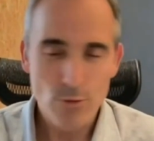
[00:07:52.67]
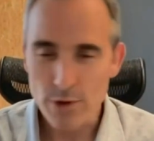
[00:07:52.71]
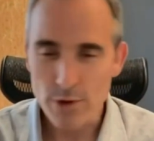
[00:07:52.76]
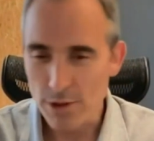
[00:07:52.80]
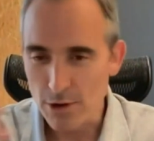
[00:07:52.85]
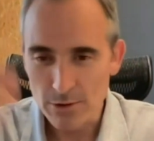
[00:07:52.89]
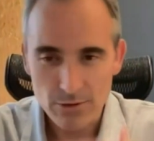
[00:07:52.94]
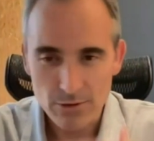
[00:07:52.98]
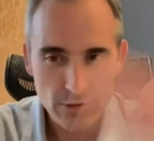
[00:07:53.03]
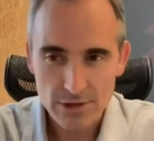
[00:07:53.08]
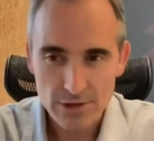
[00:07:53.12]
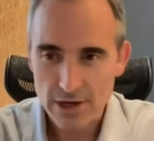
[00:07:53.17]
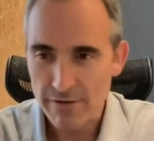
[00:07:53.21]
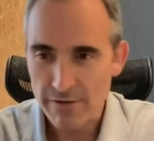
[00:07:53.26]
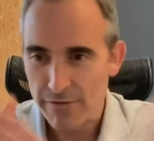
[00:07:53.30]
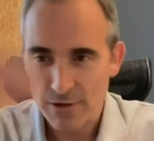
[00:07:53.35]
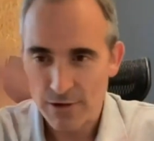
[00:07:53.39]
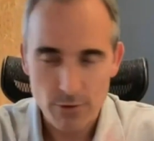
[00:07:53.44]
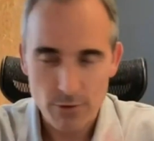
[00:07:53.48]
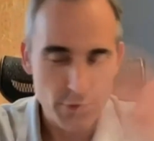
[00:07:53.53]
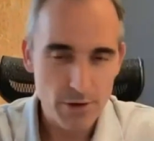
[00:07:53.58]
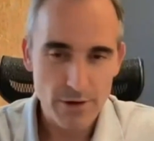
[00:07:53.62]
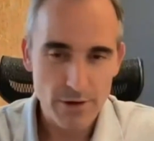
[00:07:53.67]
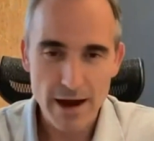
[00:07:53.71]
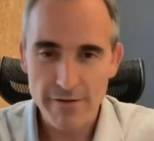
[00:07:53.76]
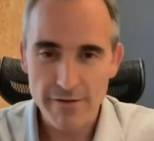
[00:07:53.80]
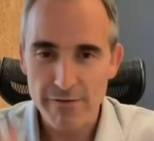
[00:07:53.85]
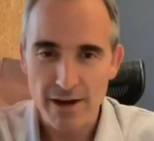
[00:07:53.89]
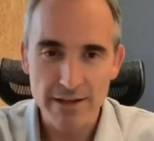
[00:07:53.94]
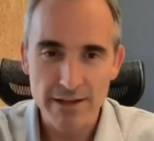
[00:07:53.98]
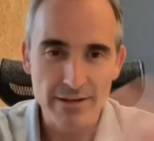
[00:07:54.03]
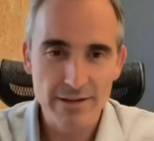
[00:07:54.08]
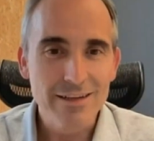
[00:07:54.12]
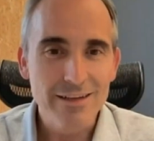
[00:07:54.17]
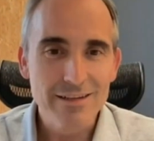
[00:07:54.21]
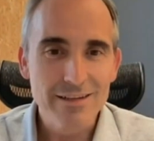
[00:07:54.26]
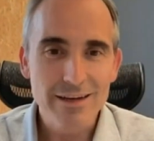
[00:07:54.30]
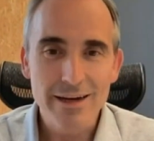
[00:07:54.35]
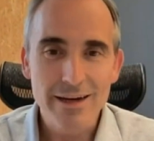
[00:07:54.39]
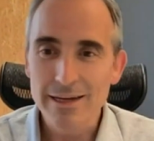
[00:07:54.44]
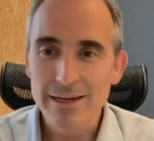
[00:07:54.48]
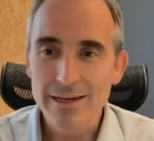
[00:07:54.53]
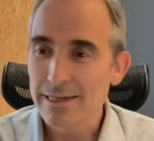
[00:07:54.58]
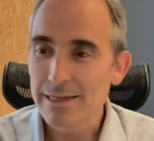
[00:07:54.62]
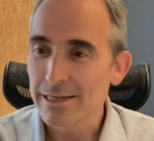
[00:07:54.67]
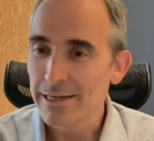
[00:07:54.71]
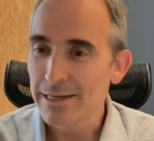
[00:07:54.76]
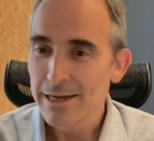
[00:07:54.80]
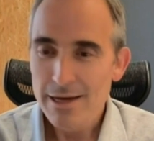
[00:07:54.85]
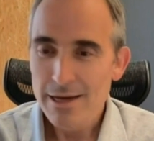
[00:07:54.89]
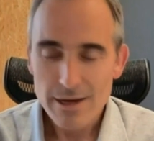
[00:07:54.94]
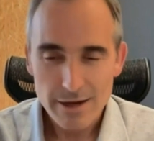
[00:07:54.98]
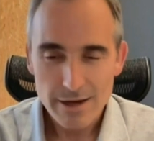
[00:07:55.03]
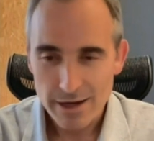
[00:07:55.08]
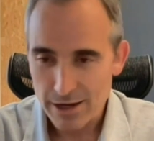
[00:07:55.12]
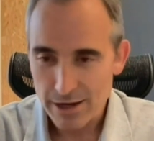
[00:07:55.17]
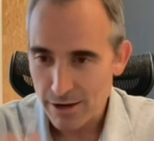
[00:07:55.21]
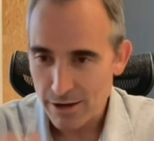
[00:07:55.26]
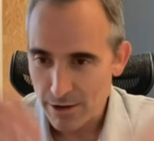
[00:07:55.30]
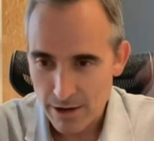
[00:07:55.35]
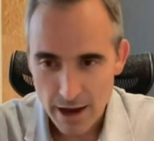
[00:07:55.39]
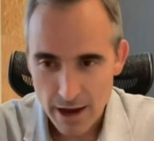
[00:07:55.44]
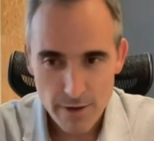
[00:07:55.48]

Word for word: we don't suffer we don't have anxiety uh,